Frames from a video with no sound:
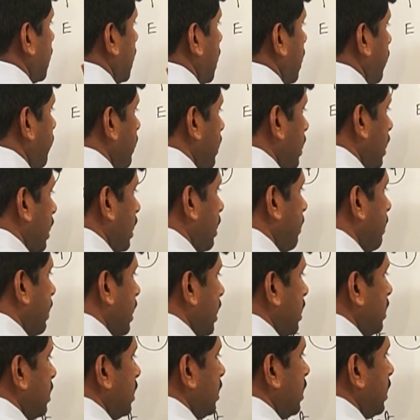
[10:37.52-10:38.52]
are having,
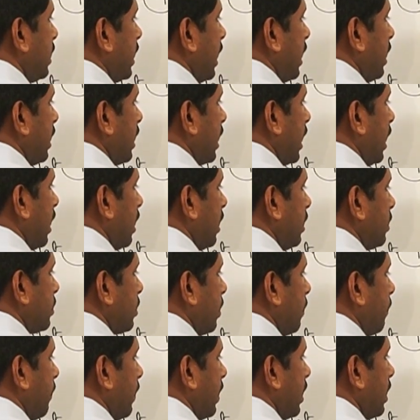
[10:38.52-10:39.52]
imagine 10 calories
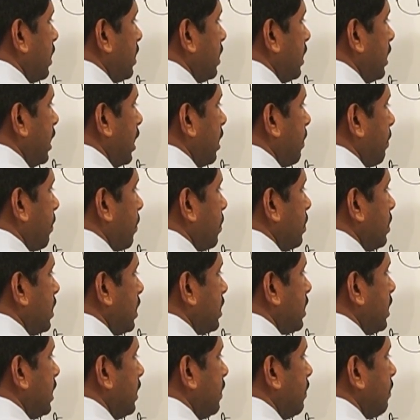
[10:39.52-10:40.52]
of energy they are
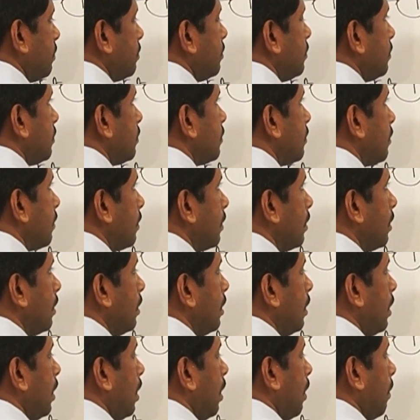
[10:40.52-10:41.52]
processing,
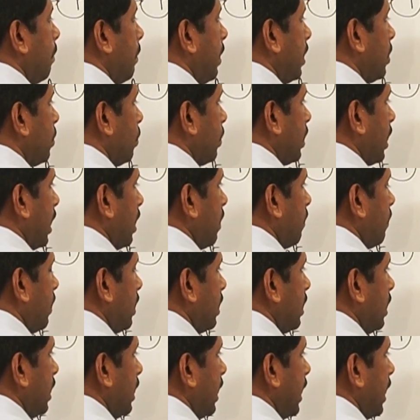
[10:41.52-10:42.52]
but to
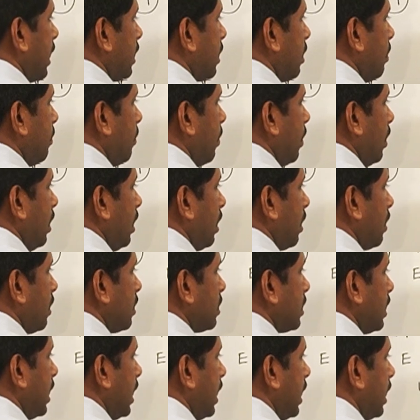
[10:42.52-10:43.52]
convert the reactant
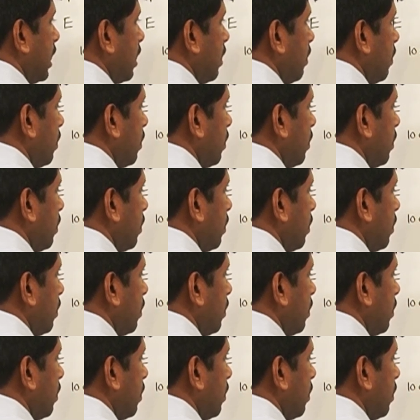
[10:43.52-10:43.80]
molecules directly